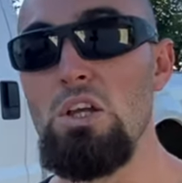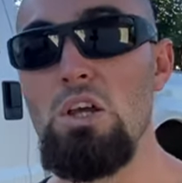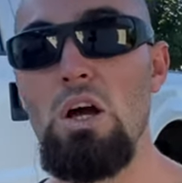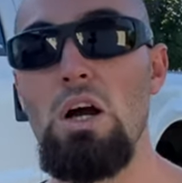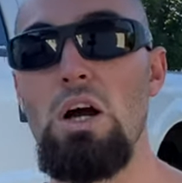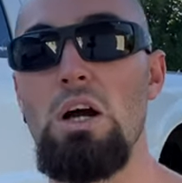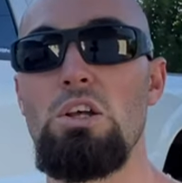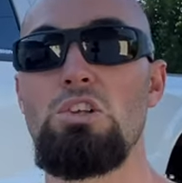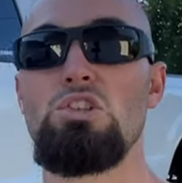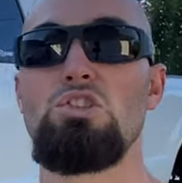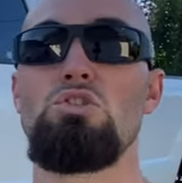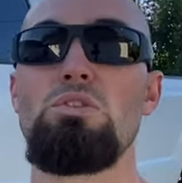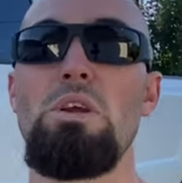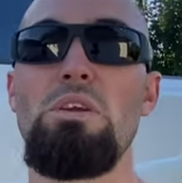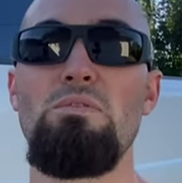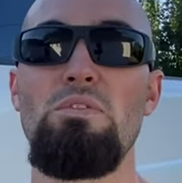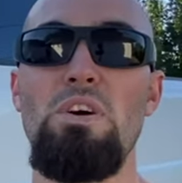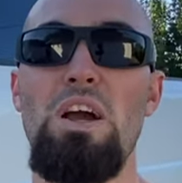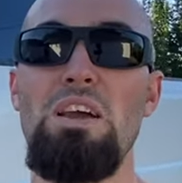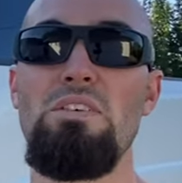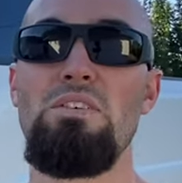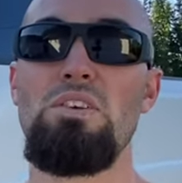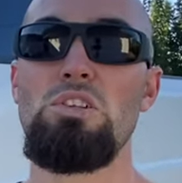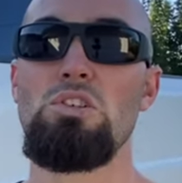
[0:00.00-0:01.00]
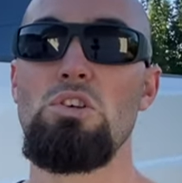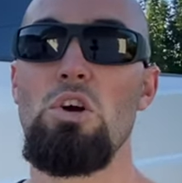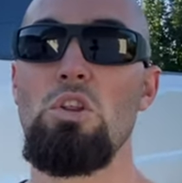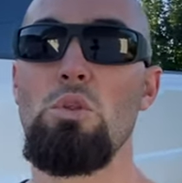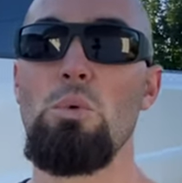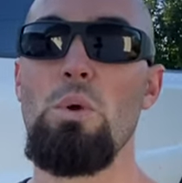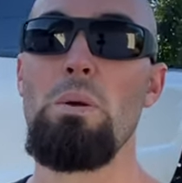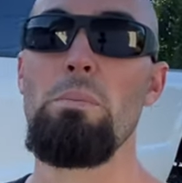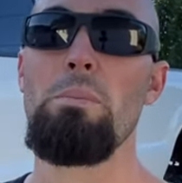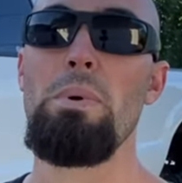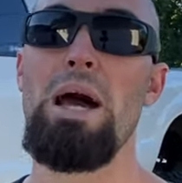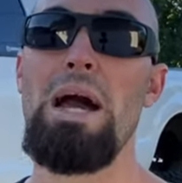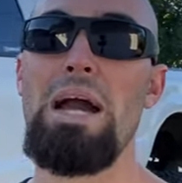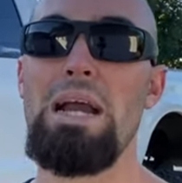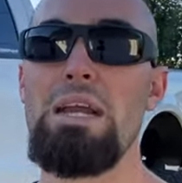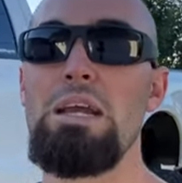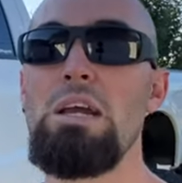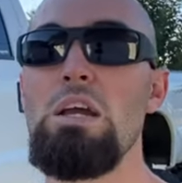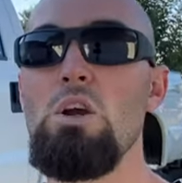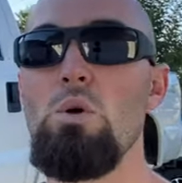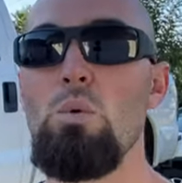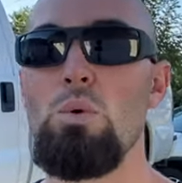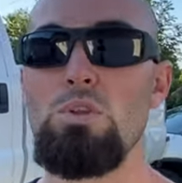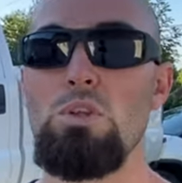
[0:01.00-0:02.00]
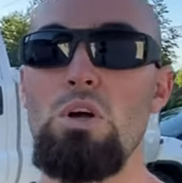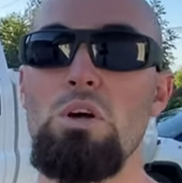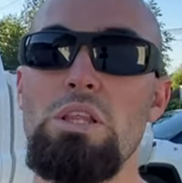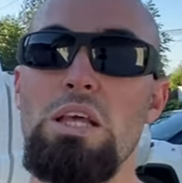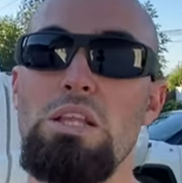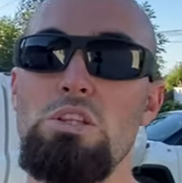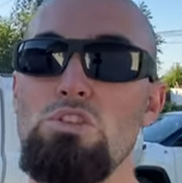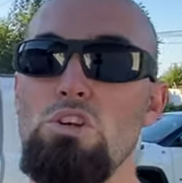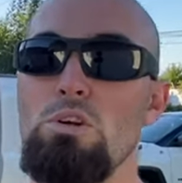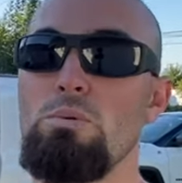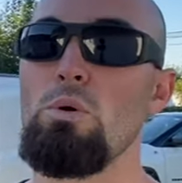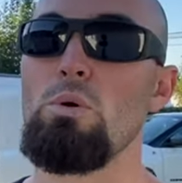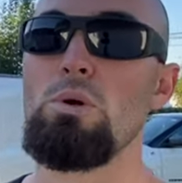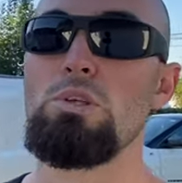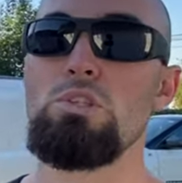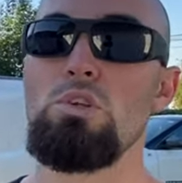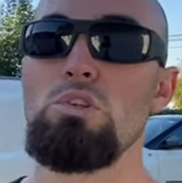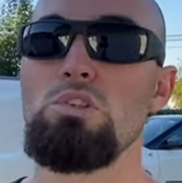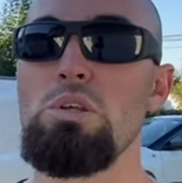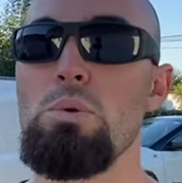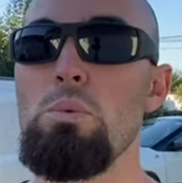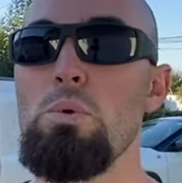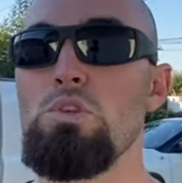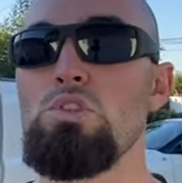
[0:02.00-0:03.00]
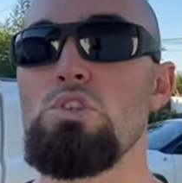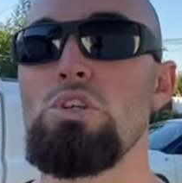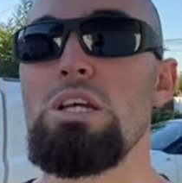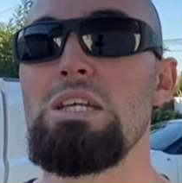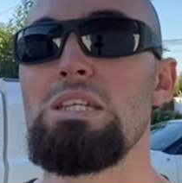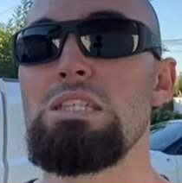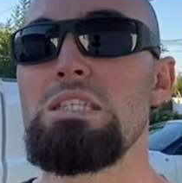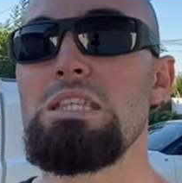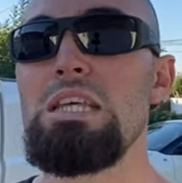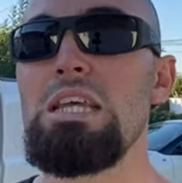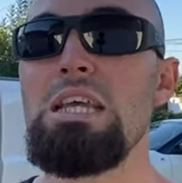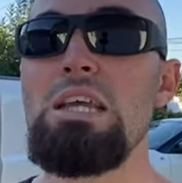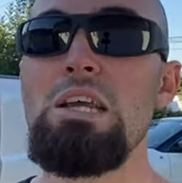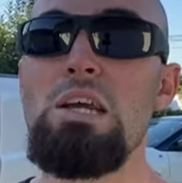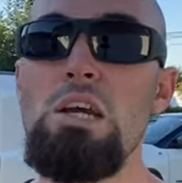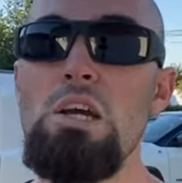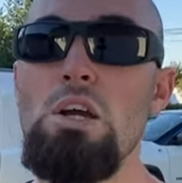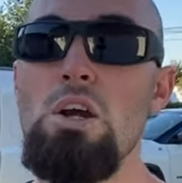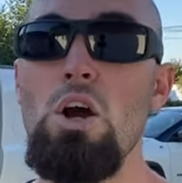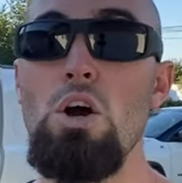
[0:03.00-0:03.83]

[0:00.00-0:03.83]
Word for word: a uh, straight five inch all the way back with all that turbo whistle. Tell me what you guys think.